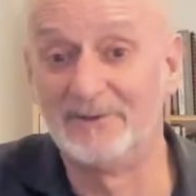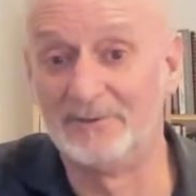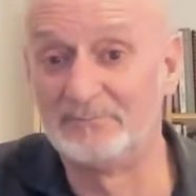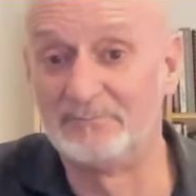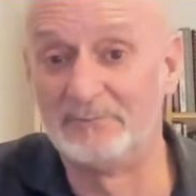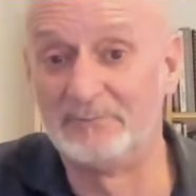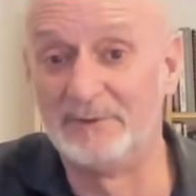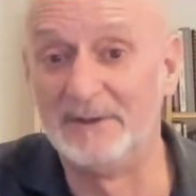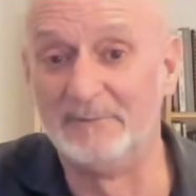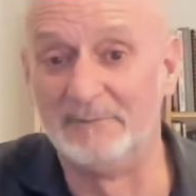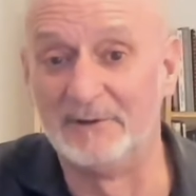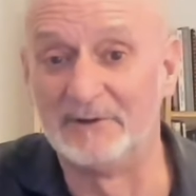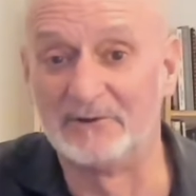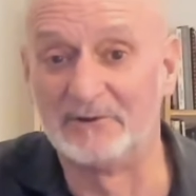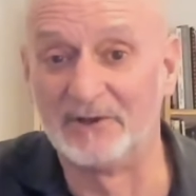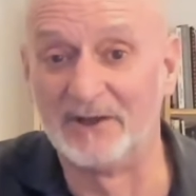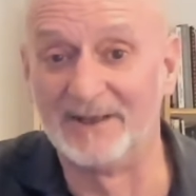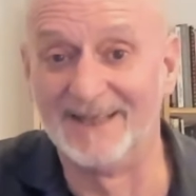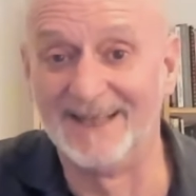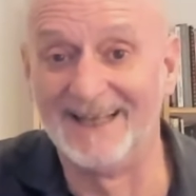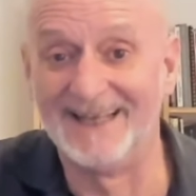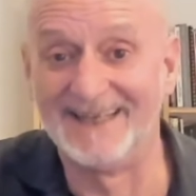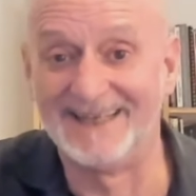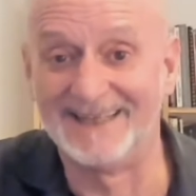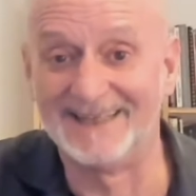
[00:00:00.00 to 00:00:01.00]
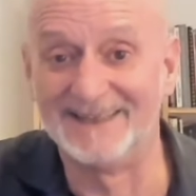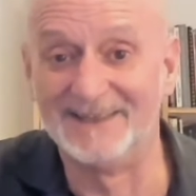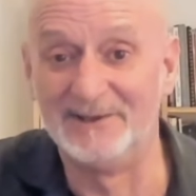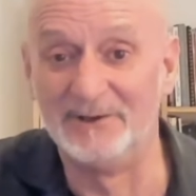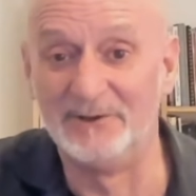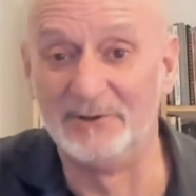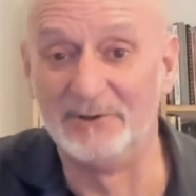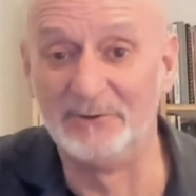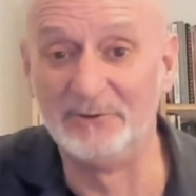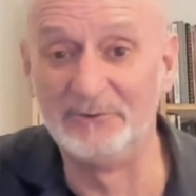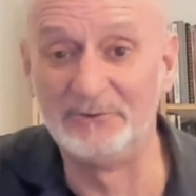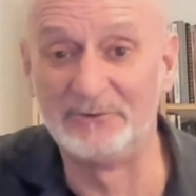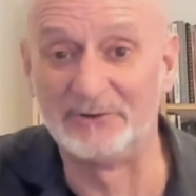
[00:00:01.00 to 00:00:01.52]
pretty much unlikely to
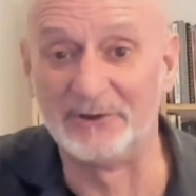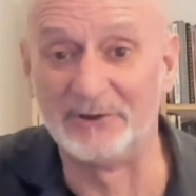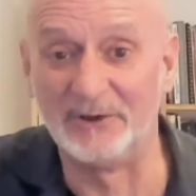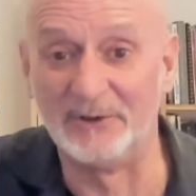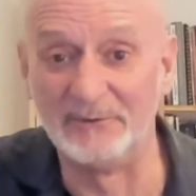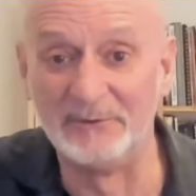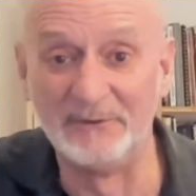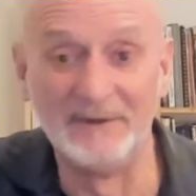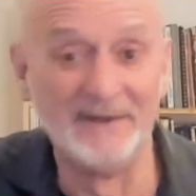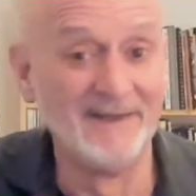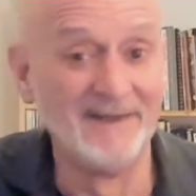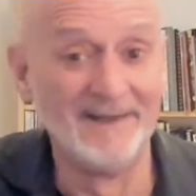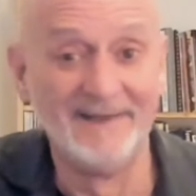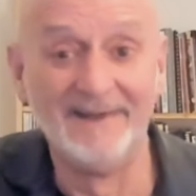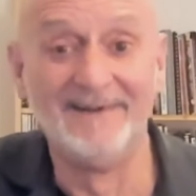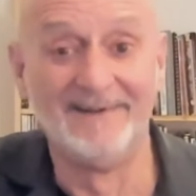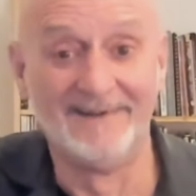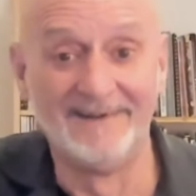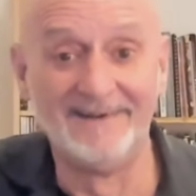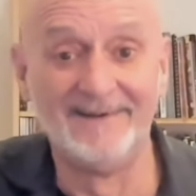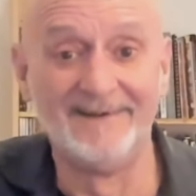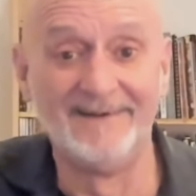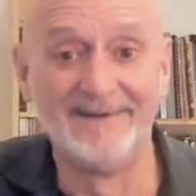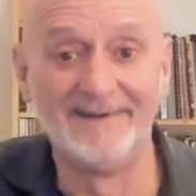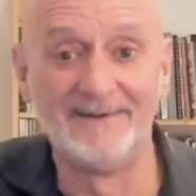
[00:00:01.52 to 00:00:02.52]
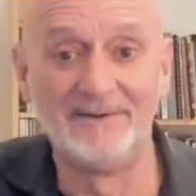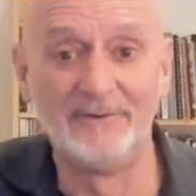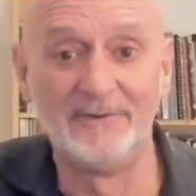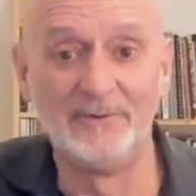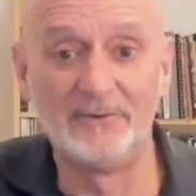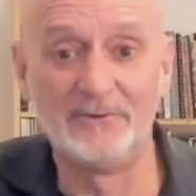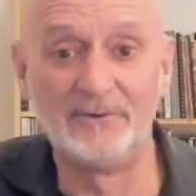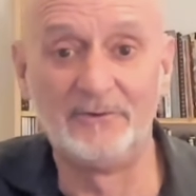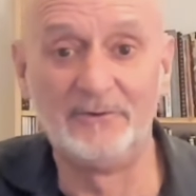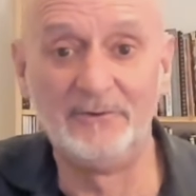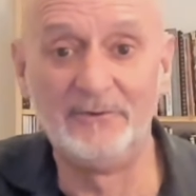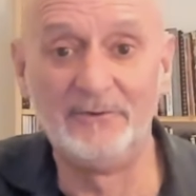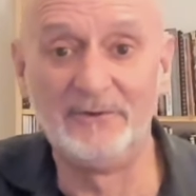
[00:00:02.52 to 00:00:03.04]
do so, you
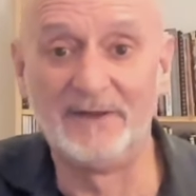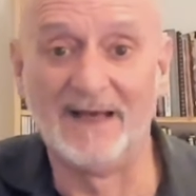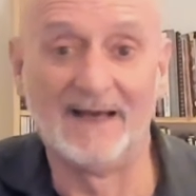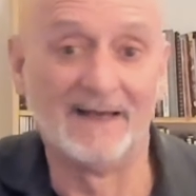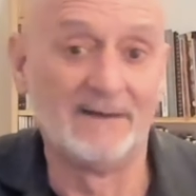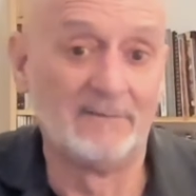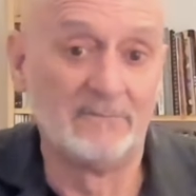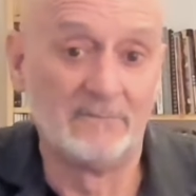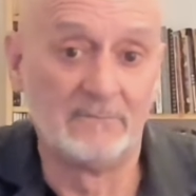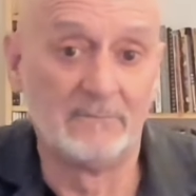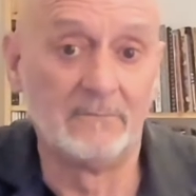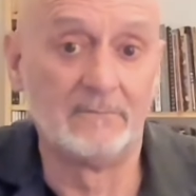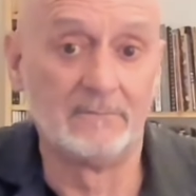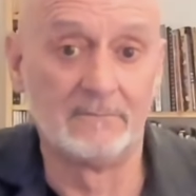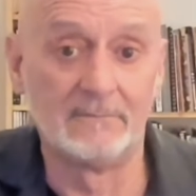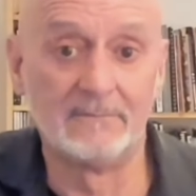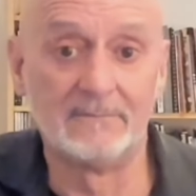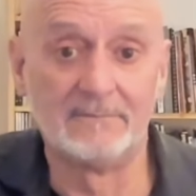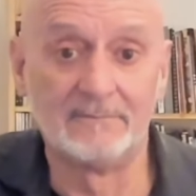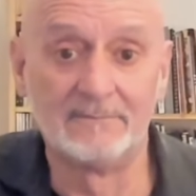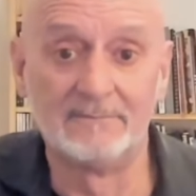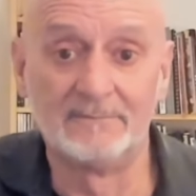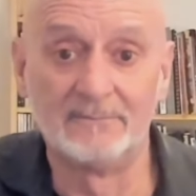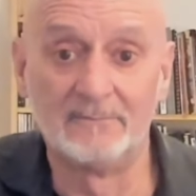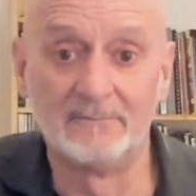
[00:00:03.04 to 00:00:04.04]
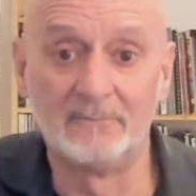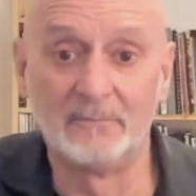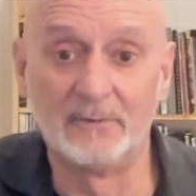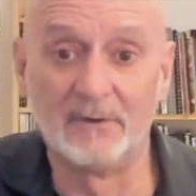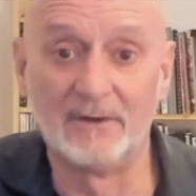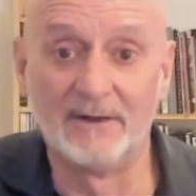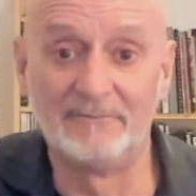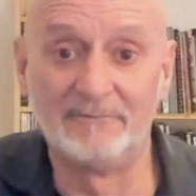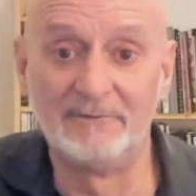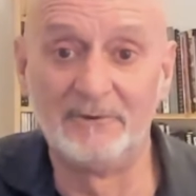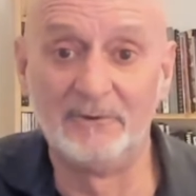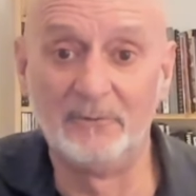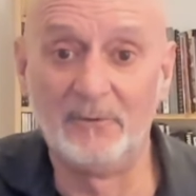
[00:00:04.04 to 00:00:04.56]
can do that
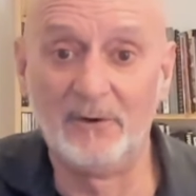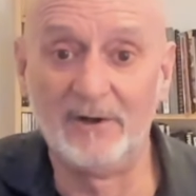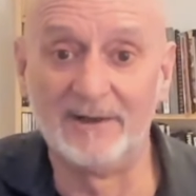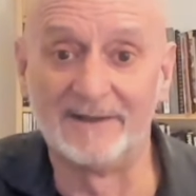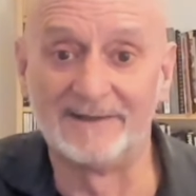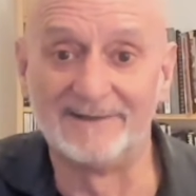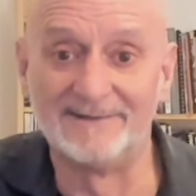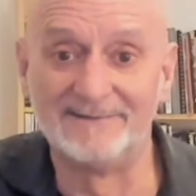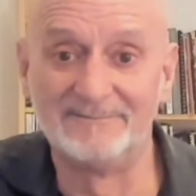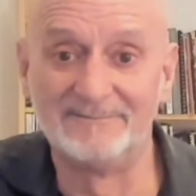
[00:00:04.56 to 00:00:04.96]
wherever you want.